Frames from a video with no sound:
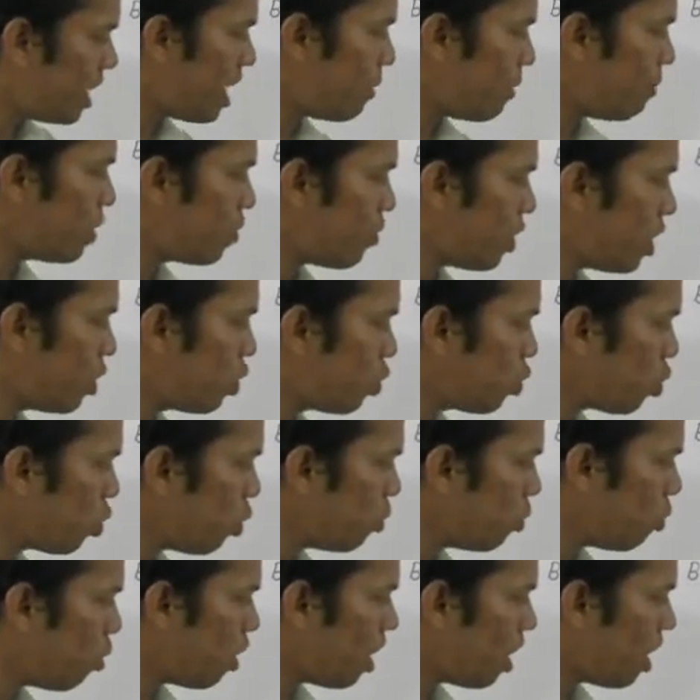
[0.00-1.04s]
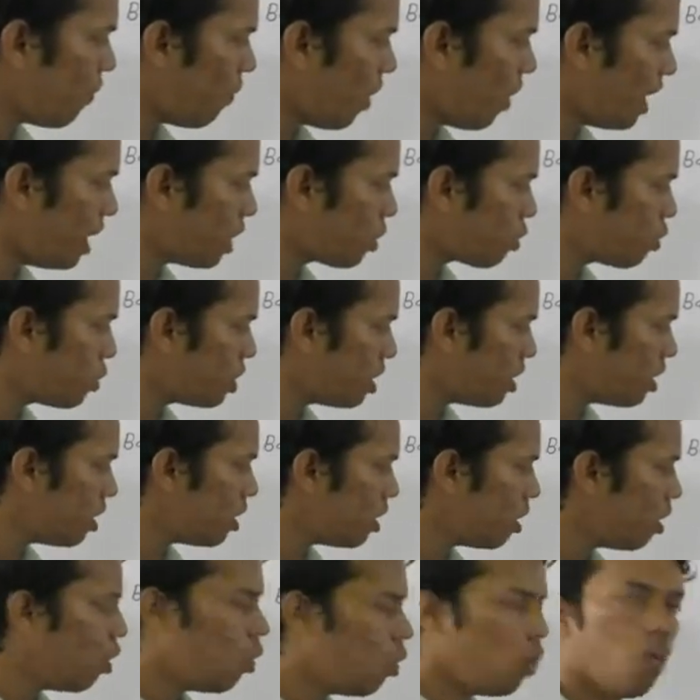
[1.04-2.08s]
That means for 2 mole of hydrogen
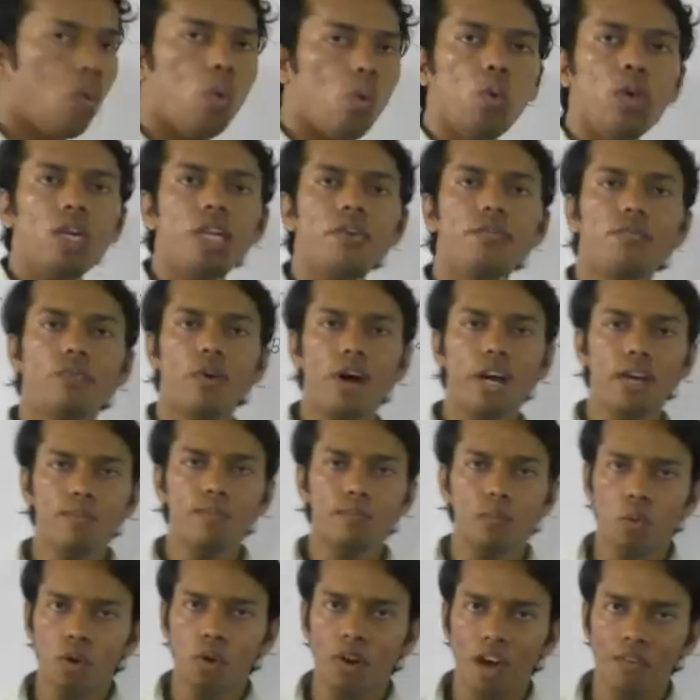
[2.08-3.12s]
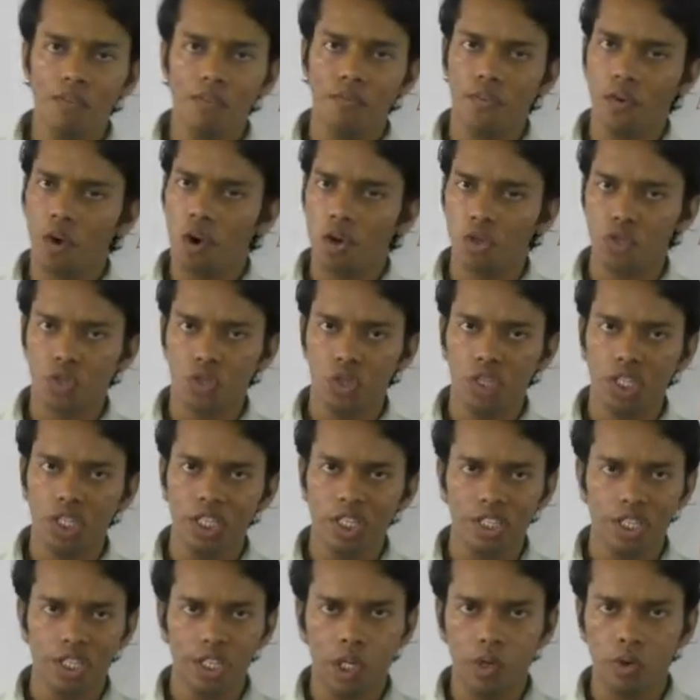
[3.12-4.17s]
only 1 mole of oxygen
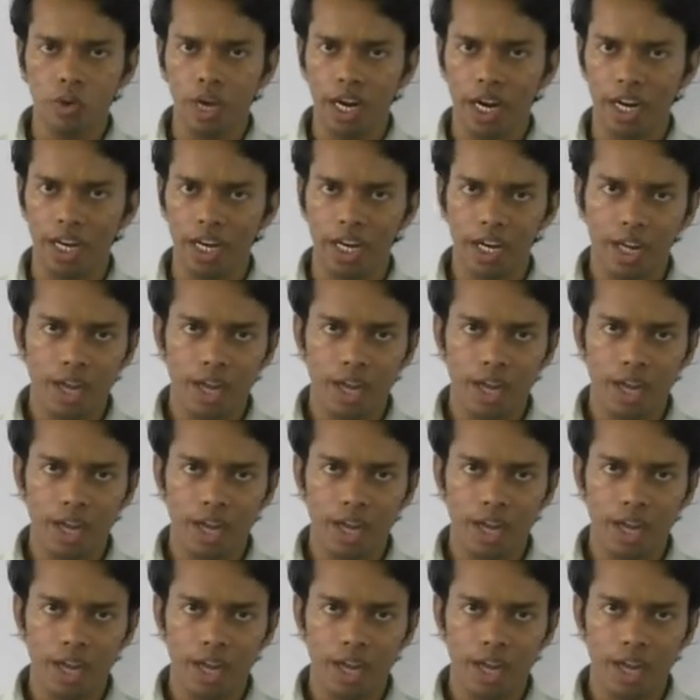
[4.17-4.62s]
is required.